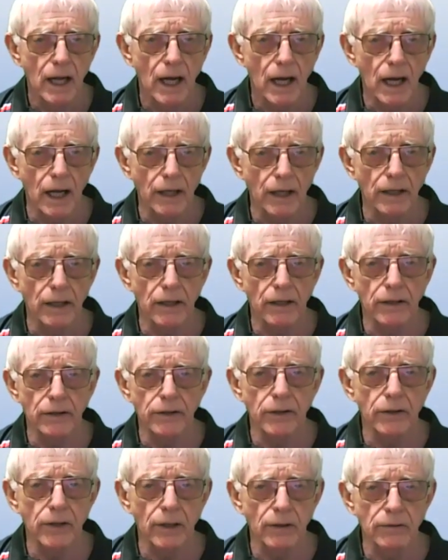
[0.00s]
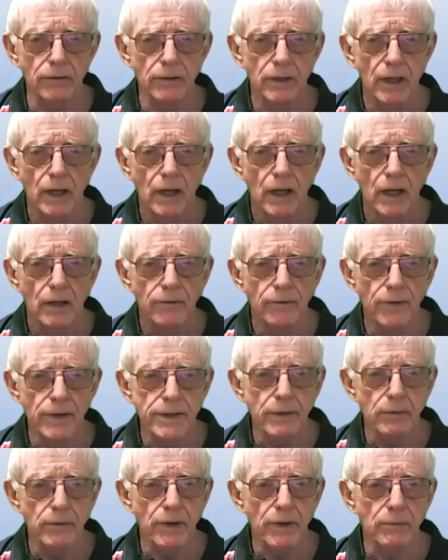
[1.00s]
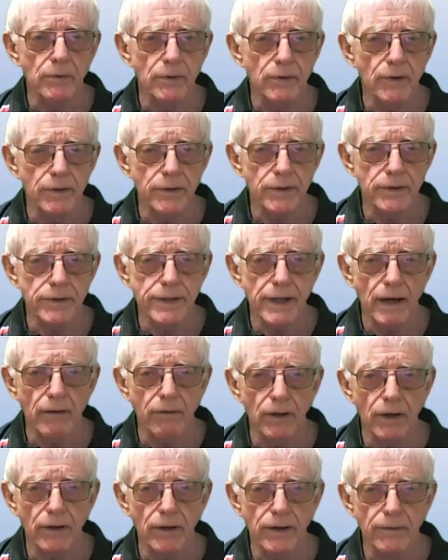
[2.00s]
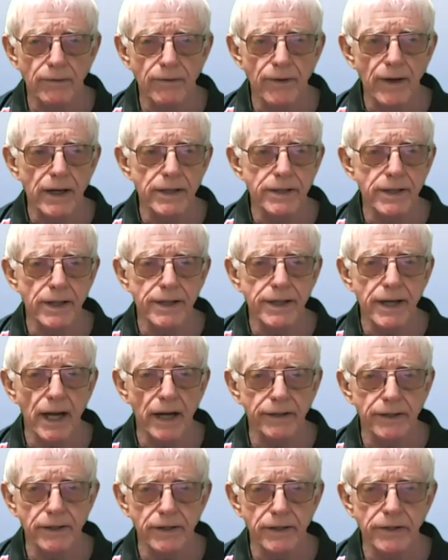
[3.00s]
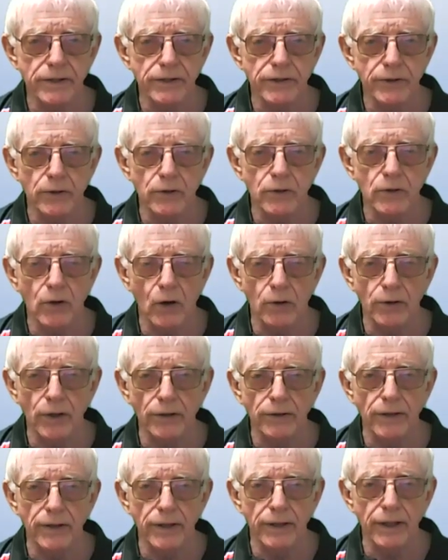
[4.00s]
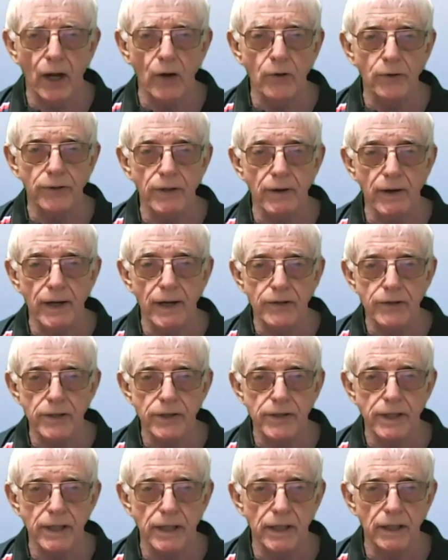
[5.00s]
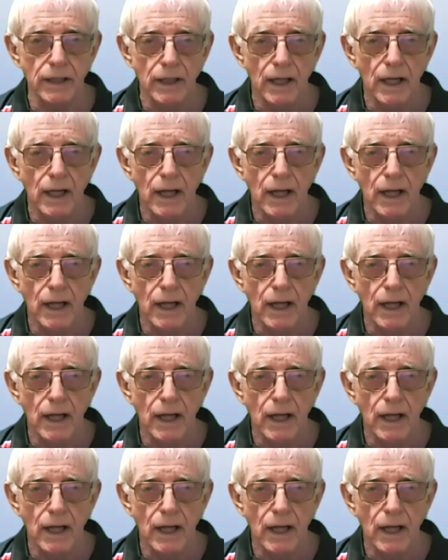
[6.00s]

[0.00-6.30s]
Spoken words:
And you can visit several of the visa centers, the so-called under-the-counter agents here,